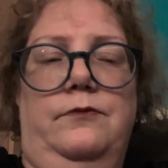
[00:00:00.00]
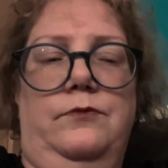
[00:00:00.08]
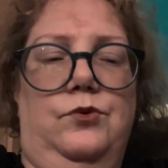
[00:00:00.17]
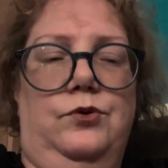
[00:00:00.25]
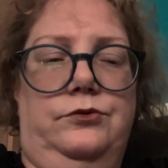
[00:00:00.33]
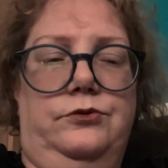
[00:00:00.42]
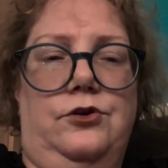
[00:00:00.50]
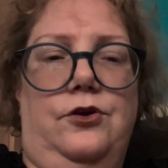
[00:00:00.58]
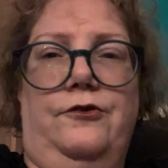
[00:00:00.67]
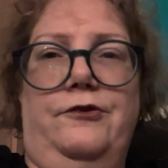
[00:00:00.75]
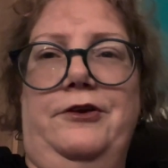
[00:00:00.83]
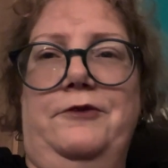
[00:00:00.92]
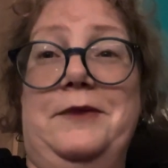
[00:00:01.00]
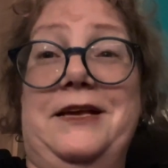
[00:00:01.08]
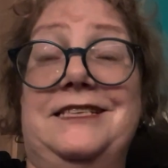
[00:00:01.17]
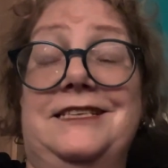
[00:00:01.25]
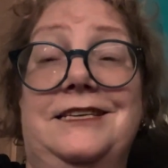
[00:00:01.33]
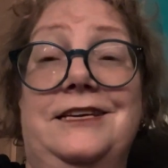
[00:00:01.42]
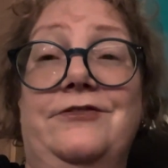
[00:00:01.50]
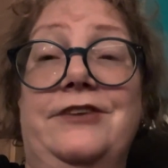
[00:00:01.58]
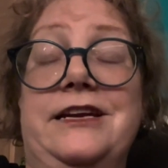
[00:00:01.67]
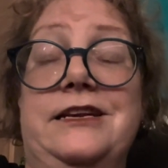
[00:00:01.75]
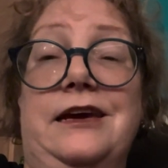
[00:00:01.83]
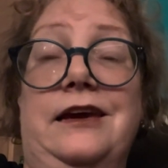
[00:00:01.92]
more tolerant of me sitting
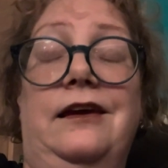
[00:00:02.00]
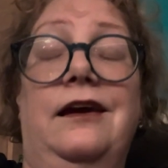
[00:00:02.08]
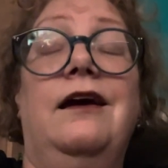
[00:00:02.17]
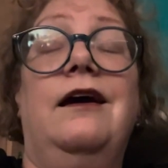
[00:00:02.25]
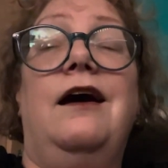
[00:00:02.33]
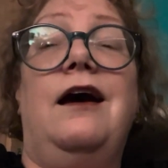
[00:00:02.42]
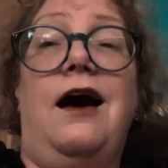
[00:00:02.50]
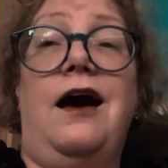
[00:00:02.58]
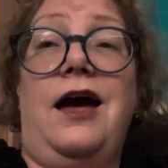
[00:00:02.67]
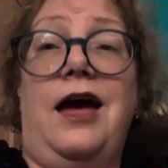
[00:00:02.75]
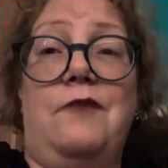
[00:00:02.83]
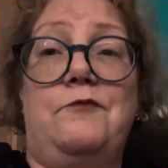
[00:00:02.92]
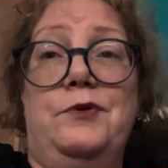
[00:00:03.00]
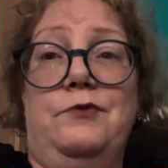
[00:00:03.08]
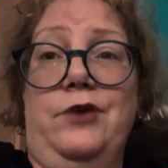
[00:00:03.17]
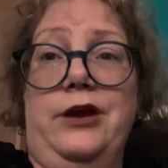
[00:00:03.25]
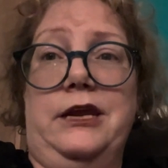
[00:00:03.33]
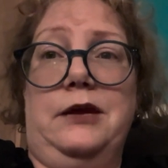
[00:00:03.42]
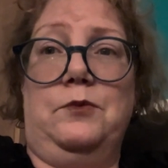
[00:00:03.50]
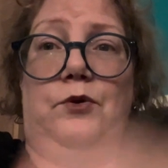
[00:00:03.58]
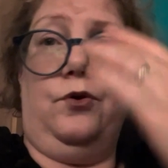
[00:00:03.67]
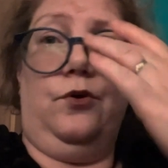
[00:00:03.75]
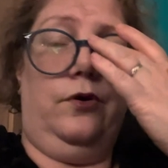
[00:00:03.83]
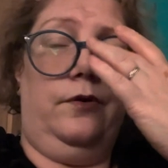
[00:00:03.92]
reading, I have been reading
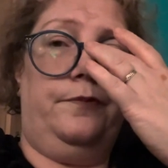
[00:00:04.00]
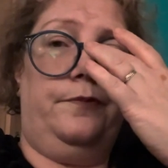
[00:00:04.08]
more.